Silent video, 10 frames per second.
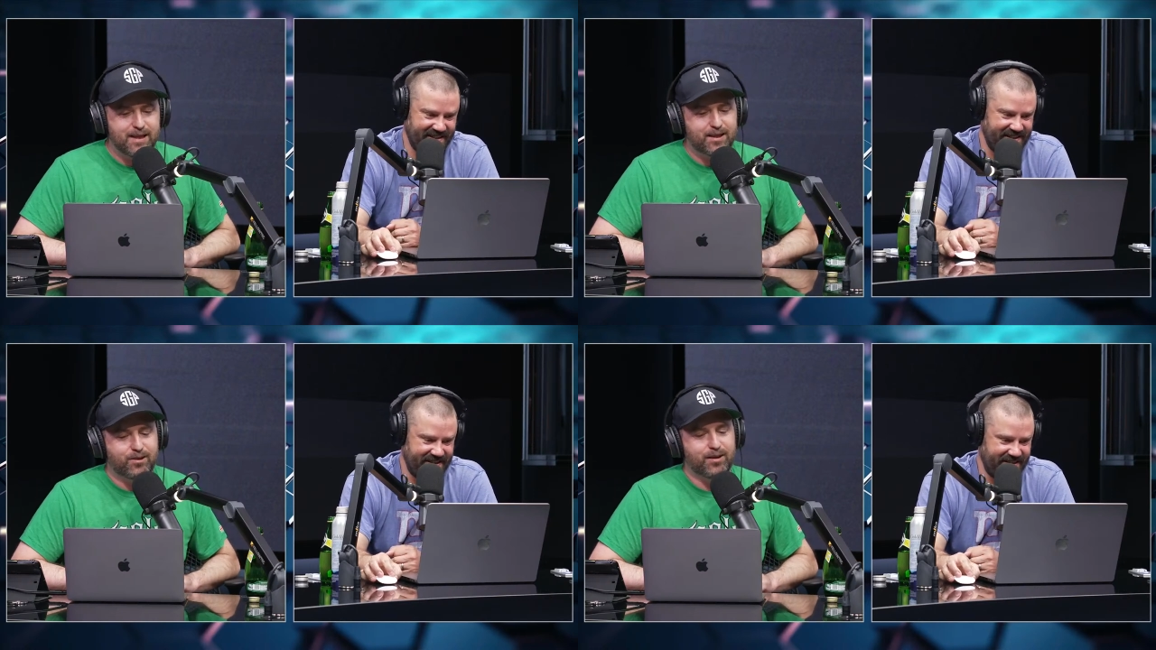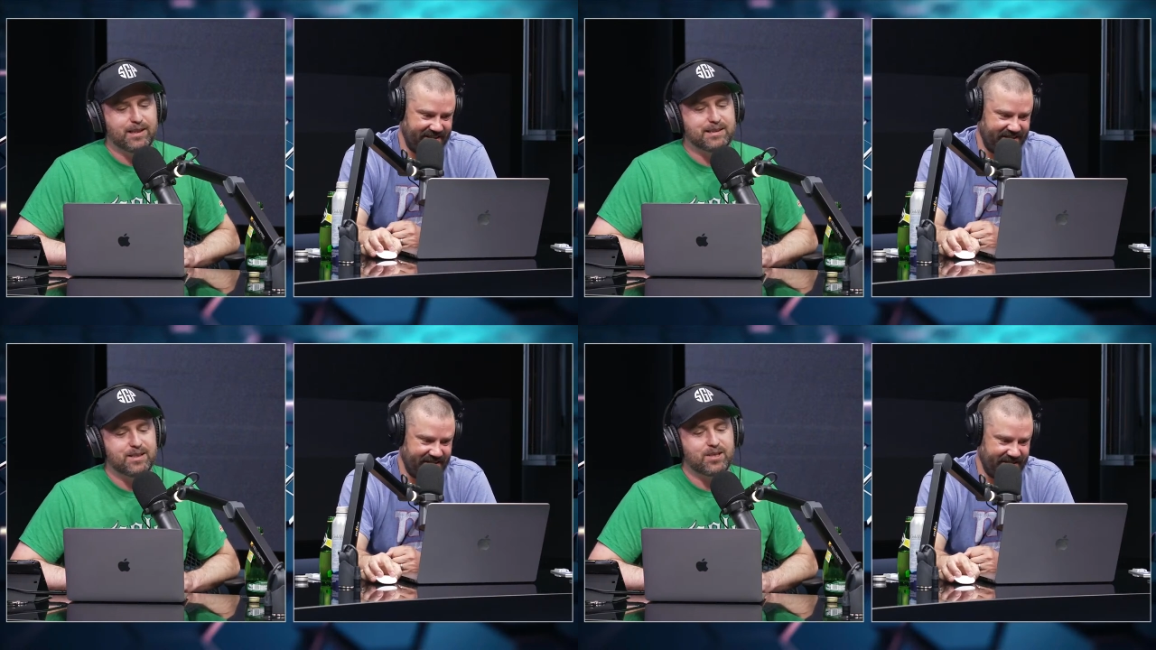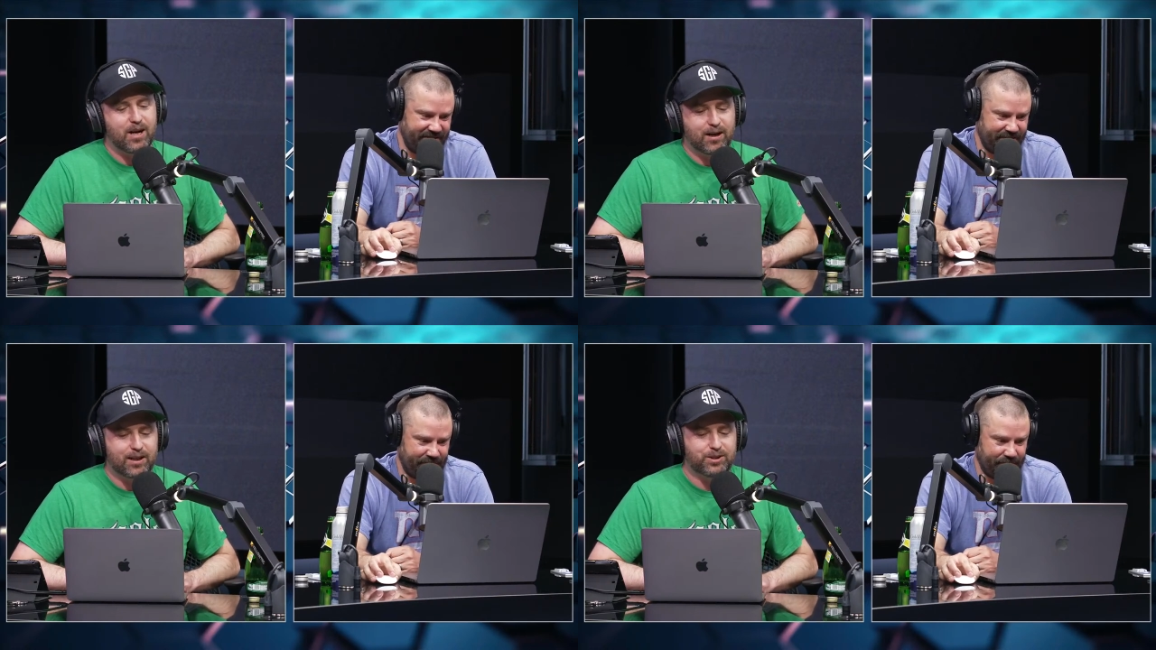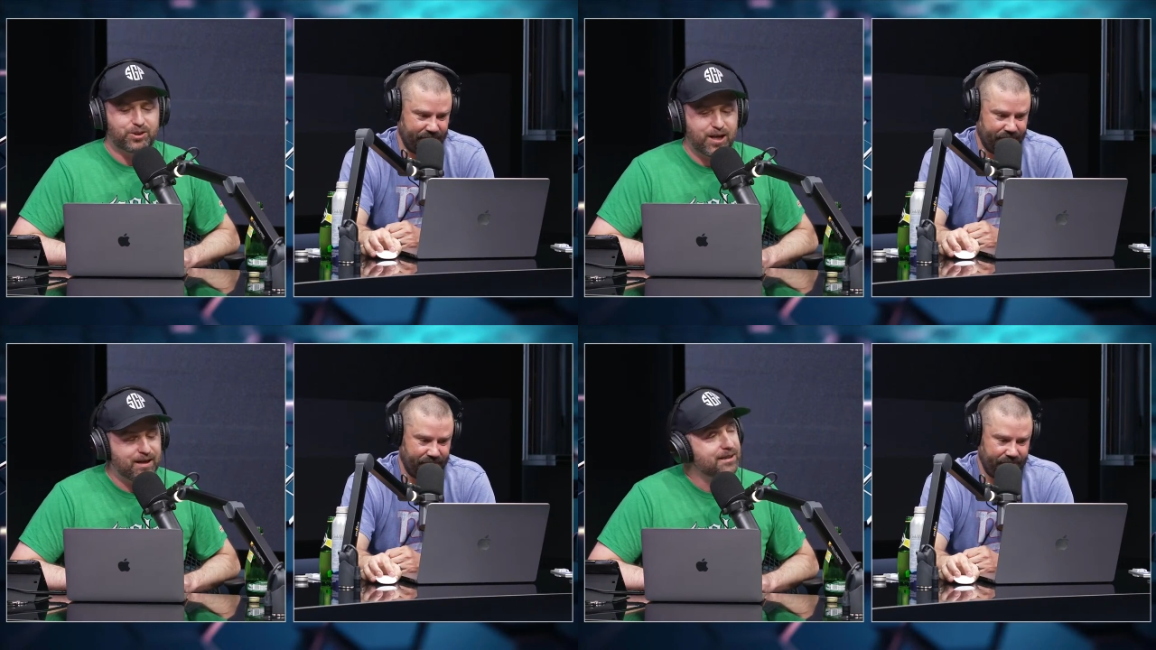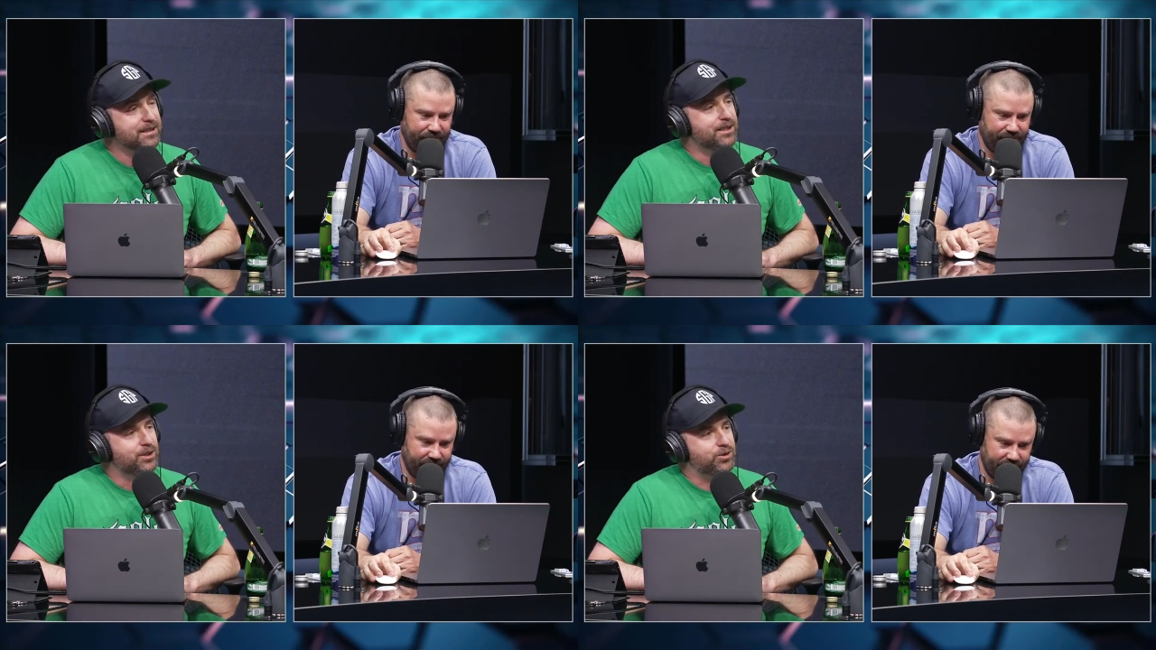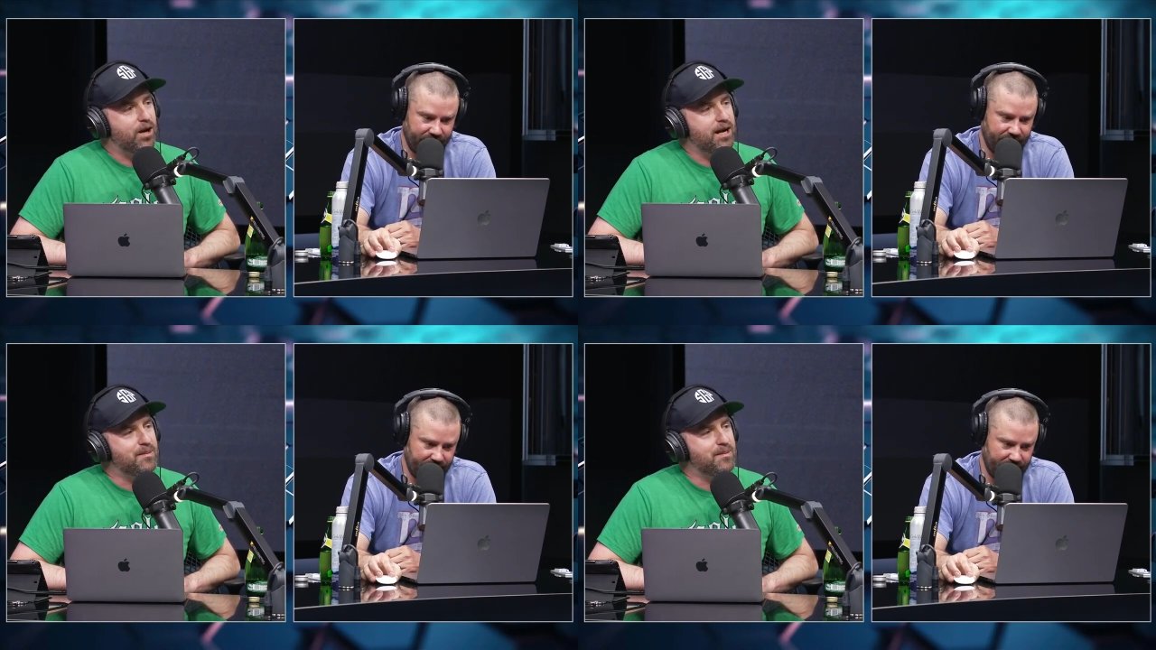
Speaker 1: increase in target share. Straight